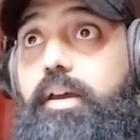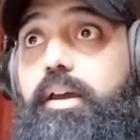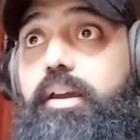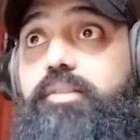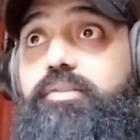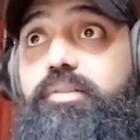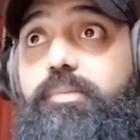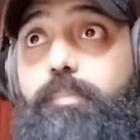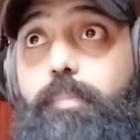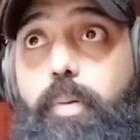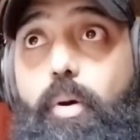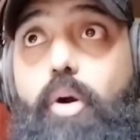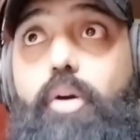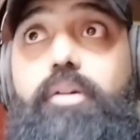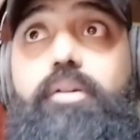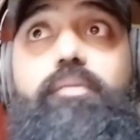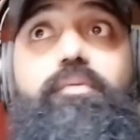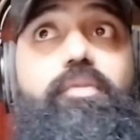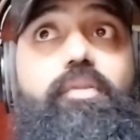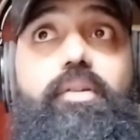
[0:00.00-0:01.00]
It's
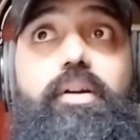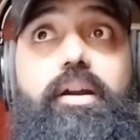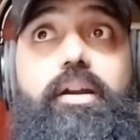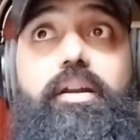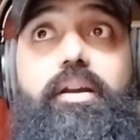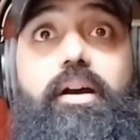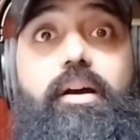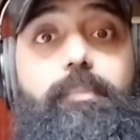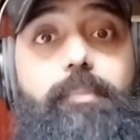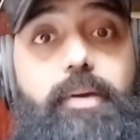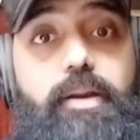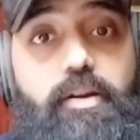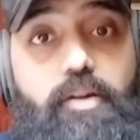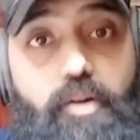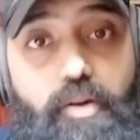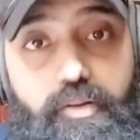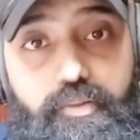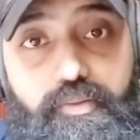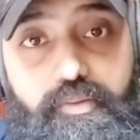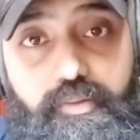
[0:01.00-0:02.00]
important for India
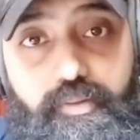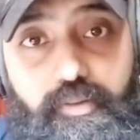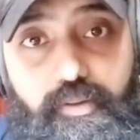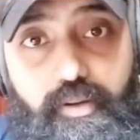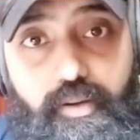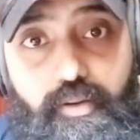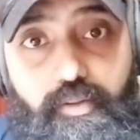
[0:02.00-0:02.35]
because